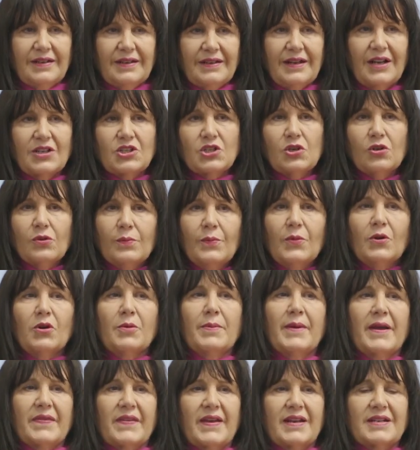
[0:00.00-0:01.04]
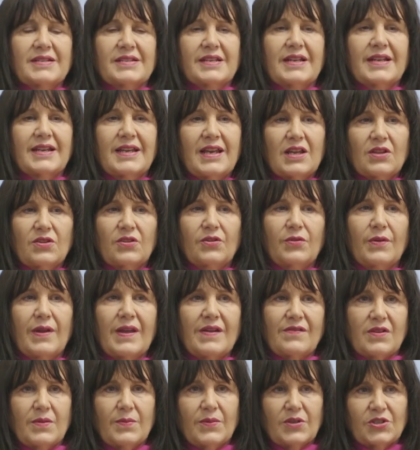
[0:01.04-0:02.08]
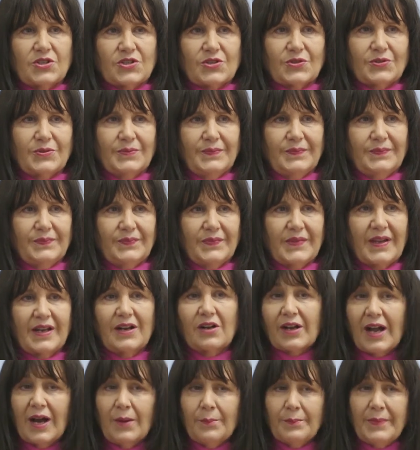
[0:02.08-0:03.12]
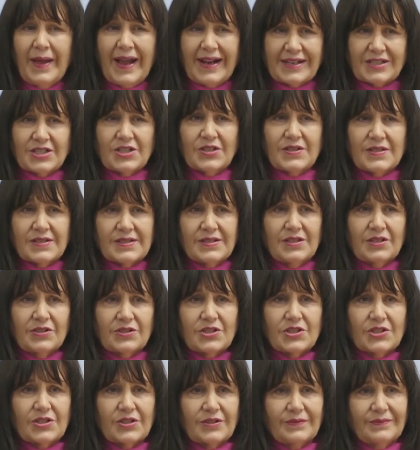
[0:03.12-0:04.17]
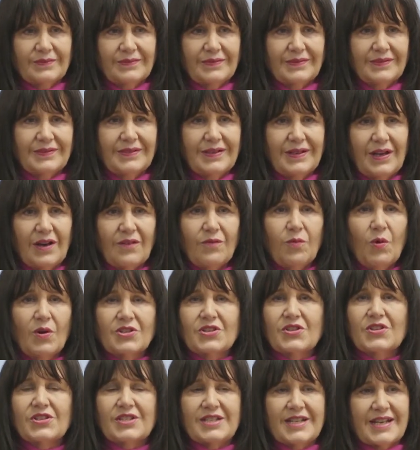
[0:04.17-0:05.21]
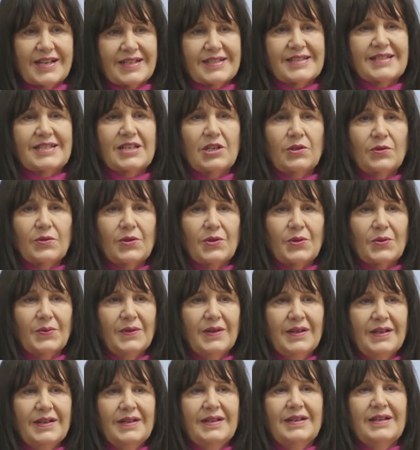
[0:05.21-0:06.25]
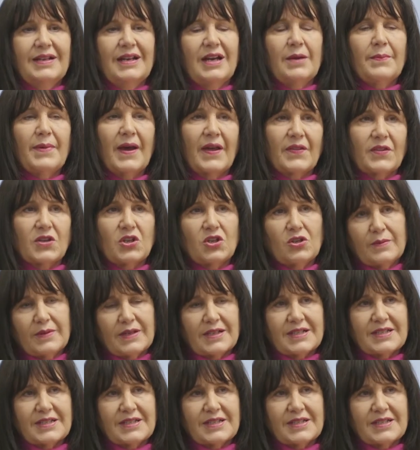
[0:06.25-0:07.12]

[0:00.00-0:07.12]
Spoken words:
And I'll talk more about that as I get through every module, and I'll come back to this notion of what do the texts tell you about the human